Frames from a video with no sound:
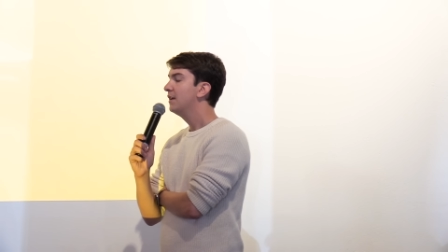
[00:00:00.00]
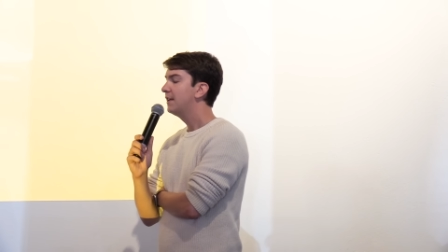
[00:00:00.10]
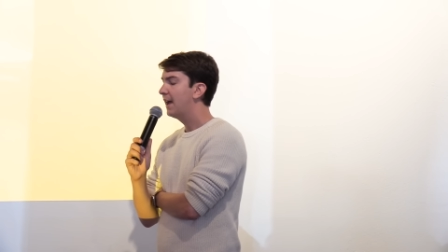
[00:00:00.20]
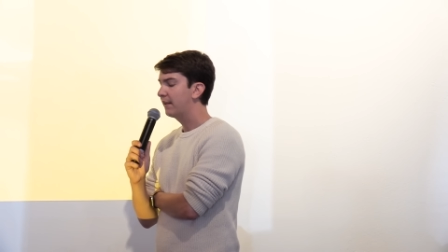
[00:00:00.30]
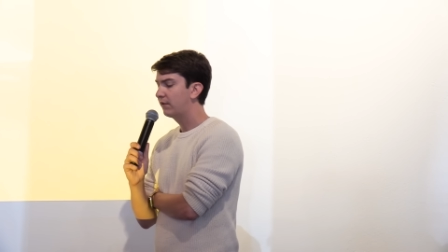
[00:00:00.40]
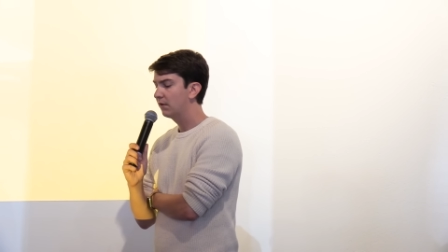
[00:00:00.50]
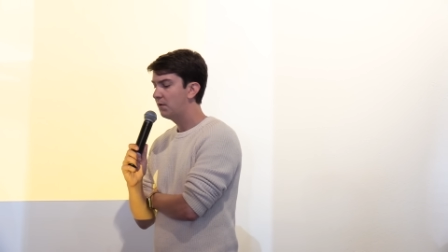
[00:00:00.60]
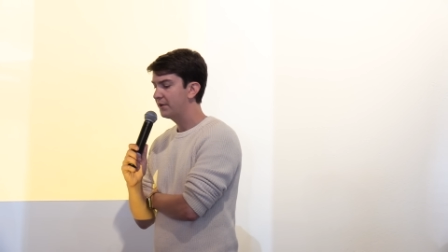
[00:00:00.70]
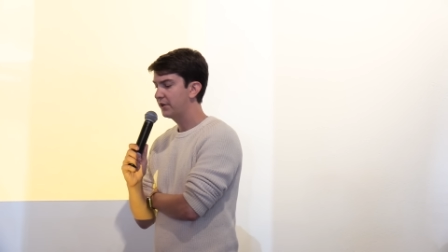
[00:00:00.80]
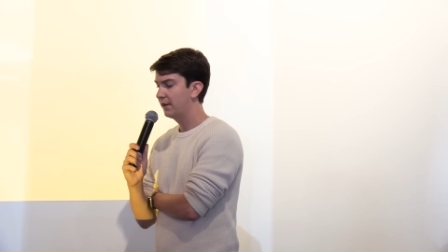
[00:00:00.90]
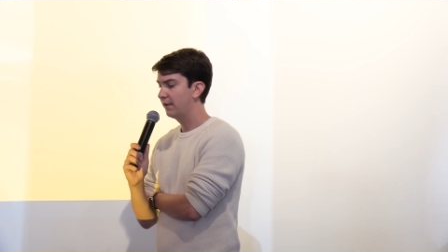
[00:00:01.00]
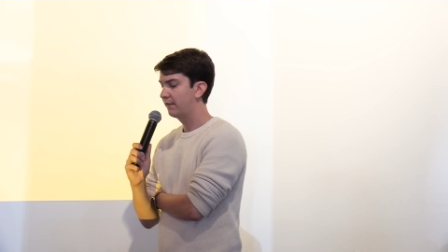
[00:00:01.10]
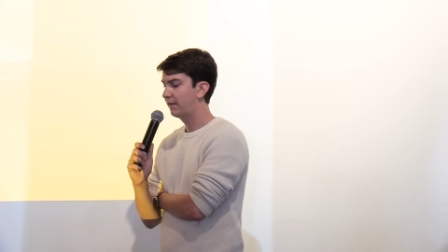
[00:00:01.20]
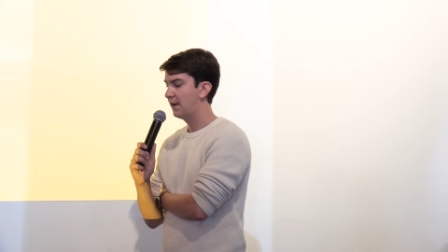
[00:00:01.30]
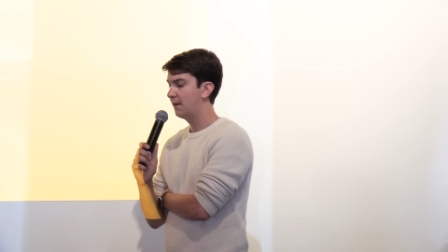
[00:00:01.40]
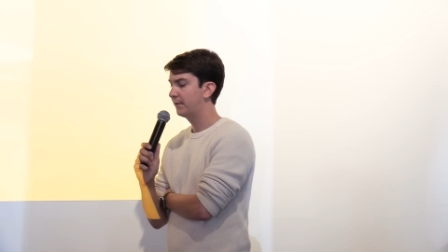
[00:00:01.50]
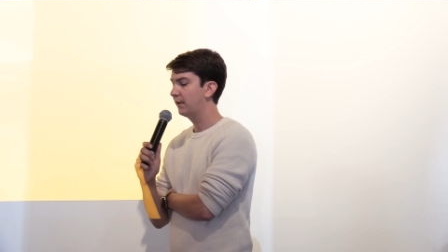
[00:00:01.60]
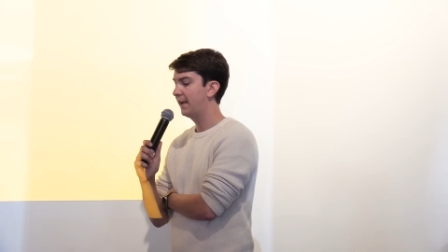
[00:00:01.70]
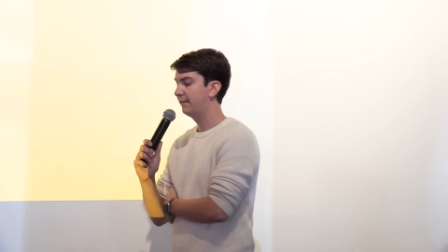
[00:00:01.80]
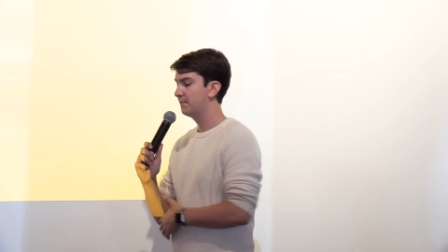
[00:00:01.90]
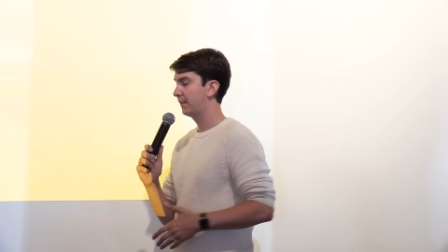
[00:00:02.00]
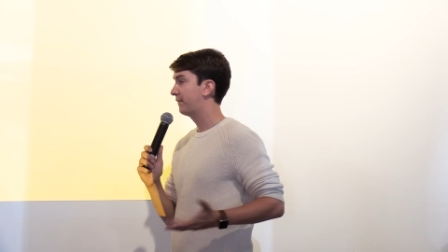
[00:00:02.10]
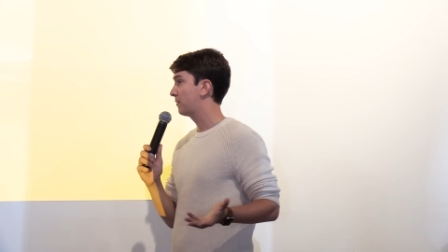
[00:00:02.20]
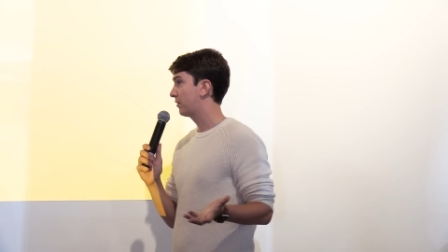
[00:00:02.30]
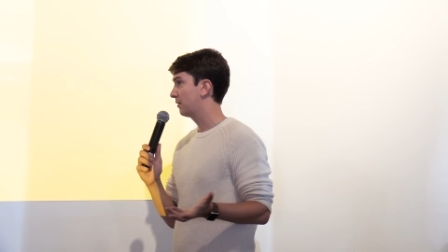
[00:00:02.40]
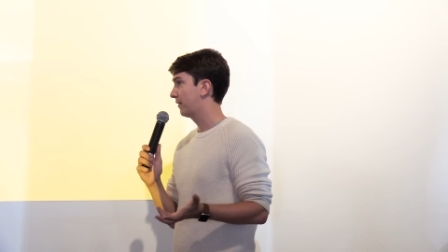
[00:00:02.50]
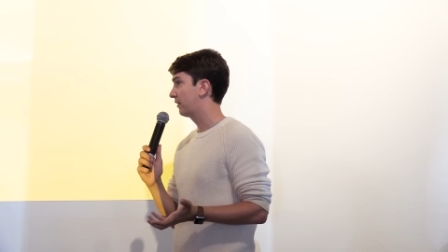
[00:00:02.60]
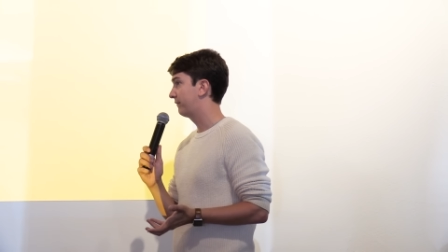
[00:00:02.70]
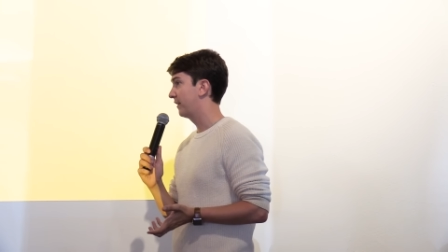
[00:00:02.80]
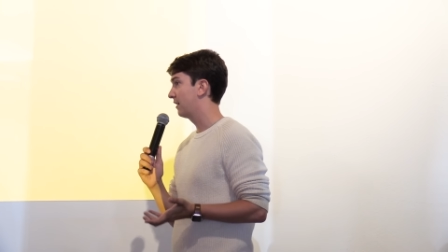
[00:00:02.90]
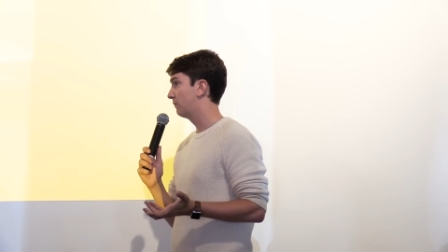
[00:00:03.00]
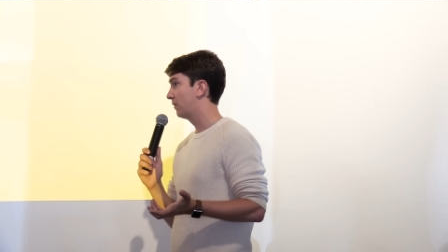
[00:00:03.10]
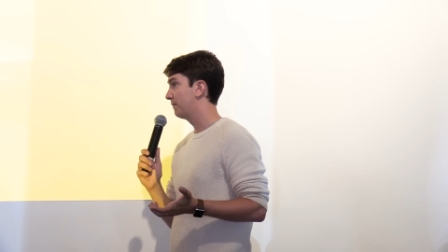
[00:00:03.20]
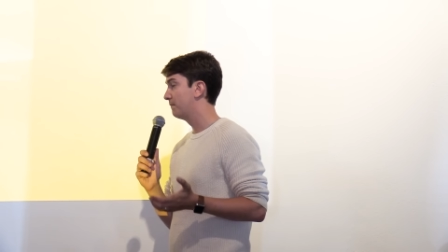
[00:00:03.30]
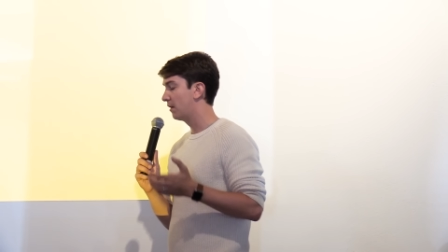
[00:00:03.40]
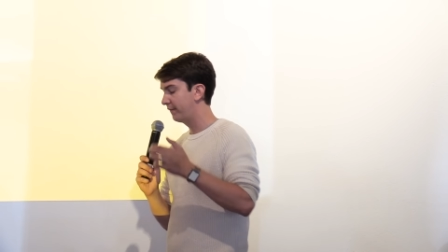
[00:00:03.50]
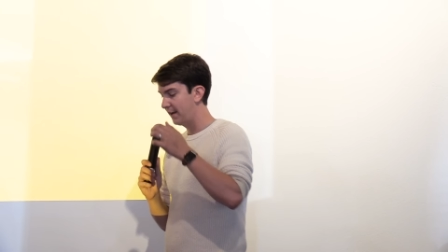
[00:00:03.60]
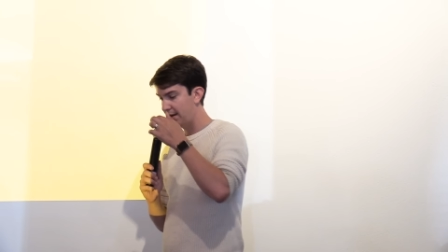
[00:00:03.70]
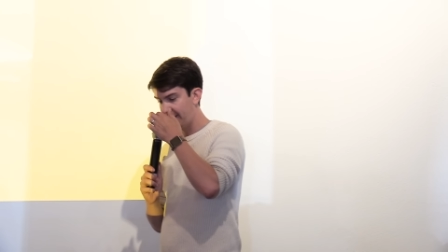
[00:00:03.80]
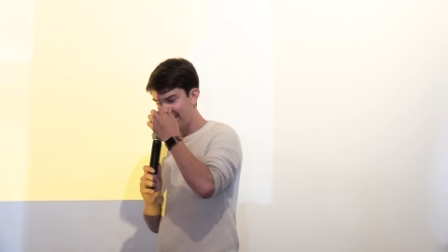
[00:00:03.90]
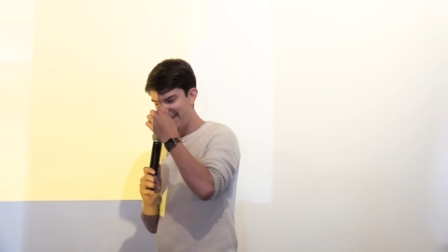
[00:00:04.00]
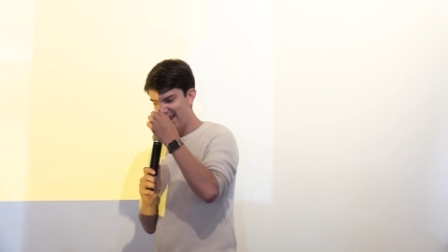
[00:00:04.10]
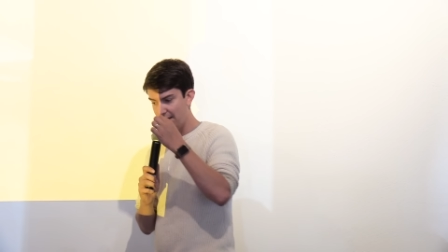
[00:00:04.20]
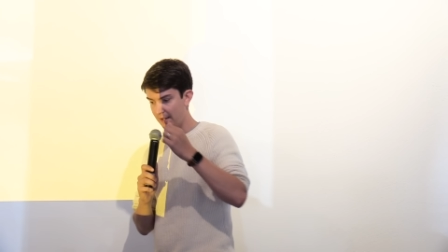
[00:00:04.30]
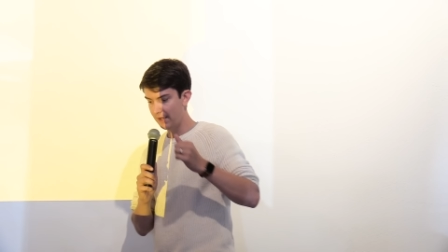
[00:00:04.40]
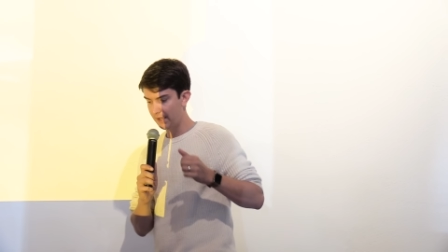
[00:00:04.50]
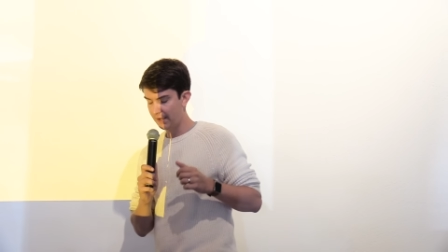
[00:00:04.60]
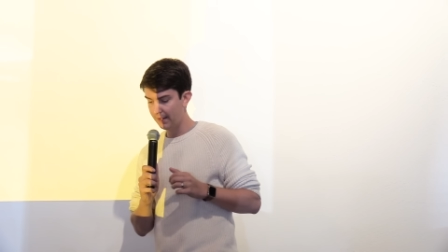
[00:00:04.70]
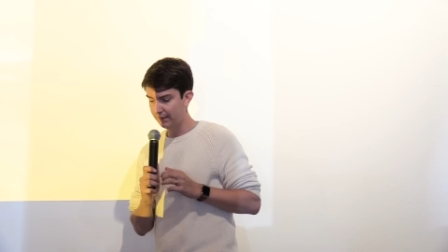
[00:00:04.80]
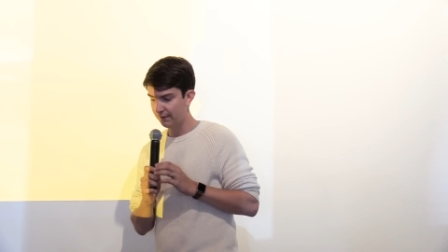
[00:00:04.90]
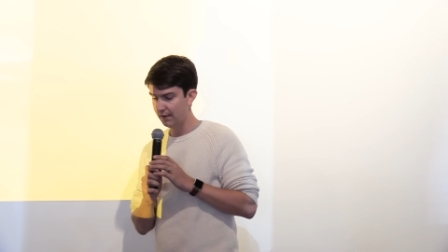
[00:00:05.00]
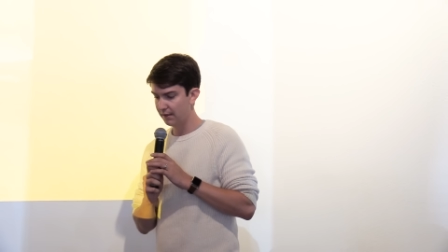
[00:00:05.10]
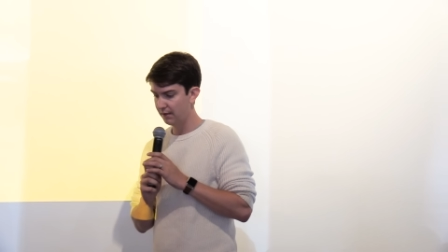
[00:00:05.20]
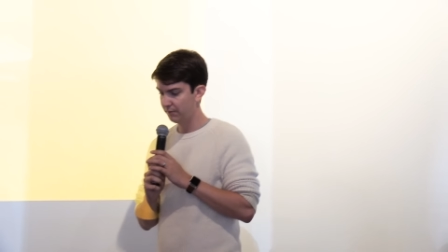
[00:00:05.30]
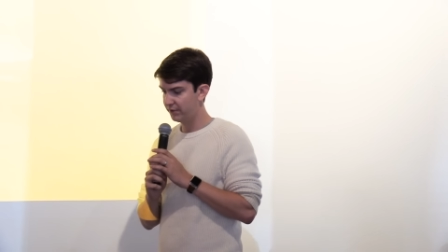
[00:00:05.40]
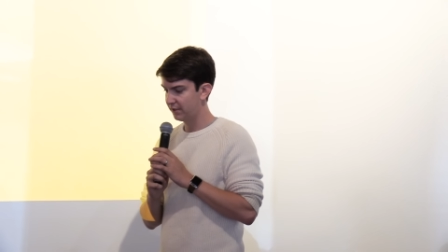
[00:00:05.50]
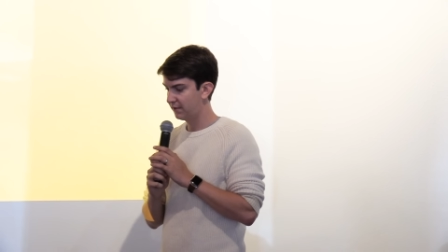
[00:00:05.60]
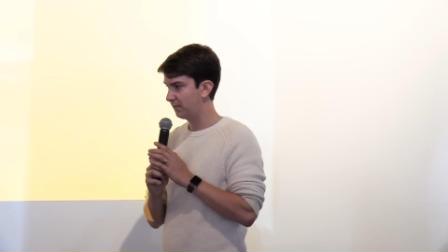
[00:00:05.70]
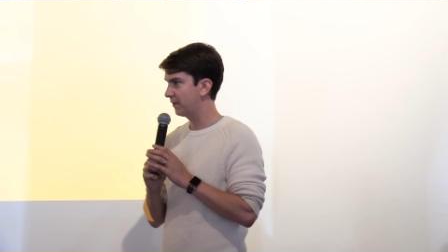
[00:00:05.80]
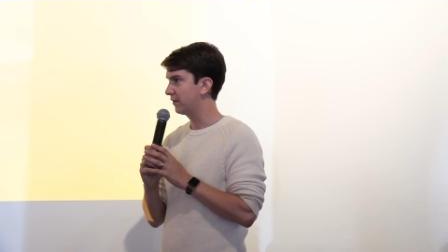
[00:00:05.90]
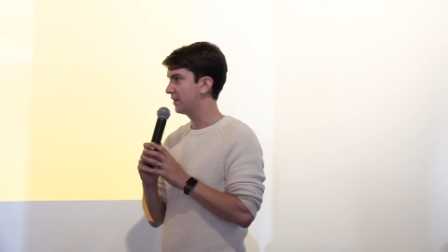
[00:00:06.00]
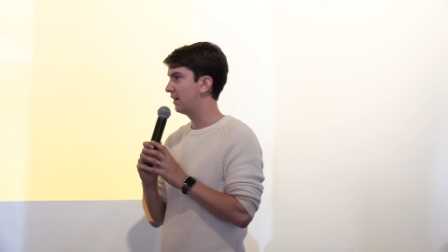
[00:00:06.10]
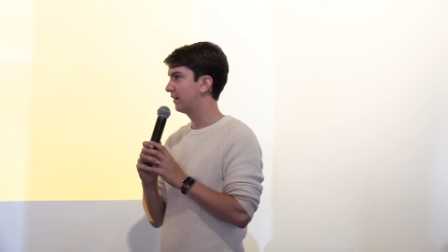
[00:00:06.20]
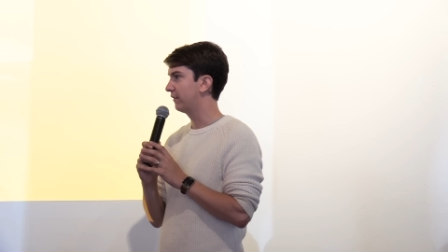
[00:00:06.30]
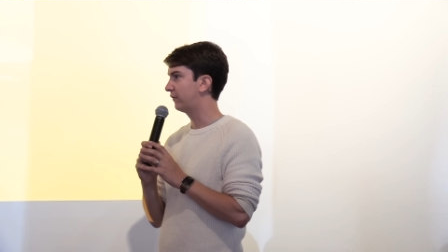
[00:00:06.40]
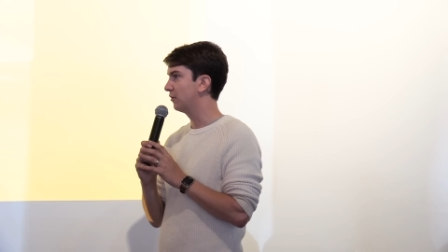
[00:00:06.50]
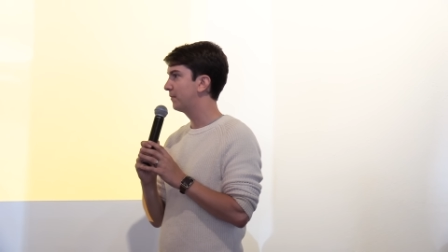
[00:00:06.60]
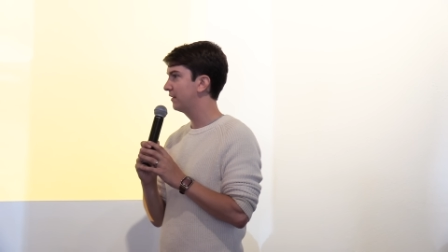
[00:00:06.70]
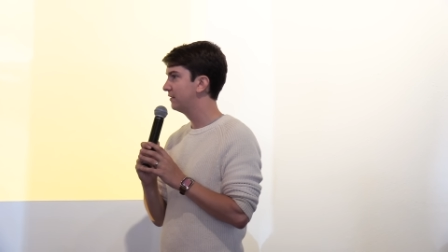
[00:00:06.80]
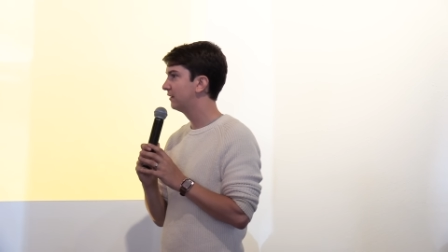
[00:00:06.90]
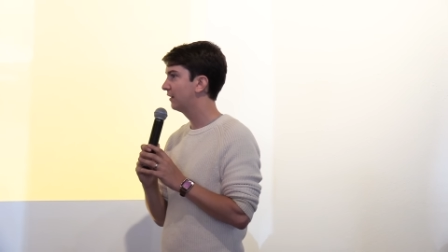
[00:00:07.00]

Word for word: Yeah, so the question is, it took 18 months to find product market fit and what motivated us. And I like to say that it was just that we were young and stupid,